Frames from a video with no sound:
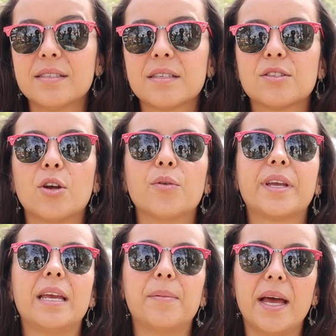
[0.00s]
So
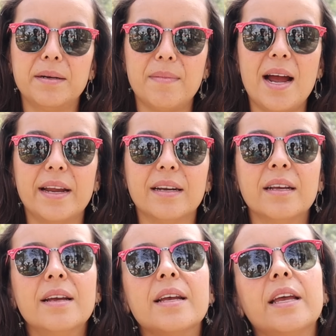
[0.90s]
keep that in mind
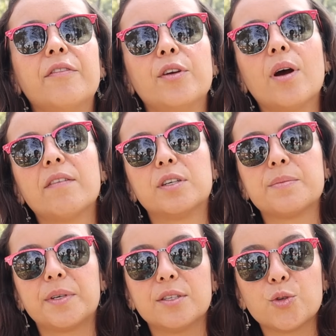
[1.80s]
if you have
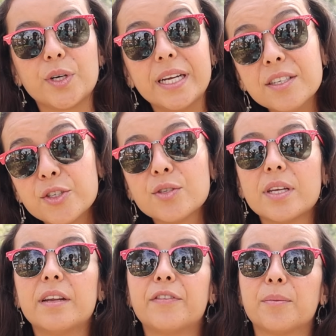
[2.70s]
respiratory issues
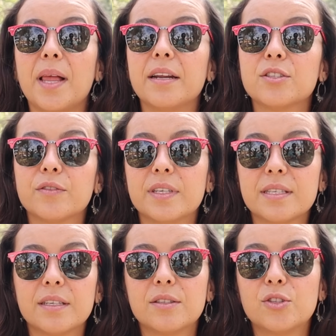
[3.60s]
and if you're planning to
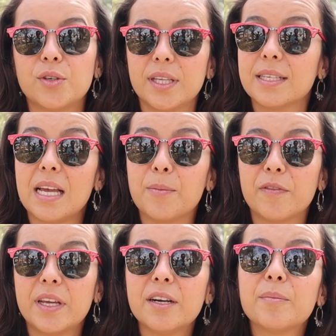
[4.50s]
visit during that time of
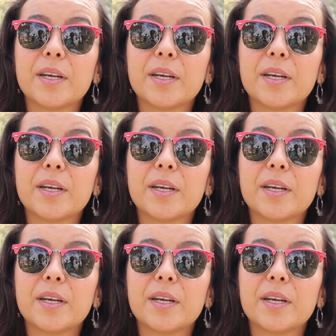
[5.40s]
the year,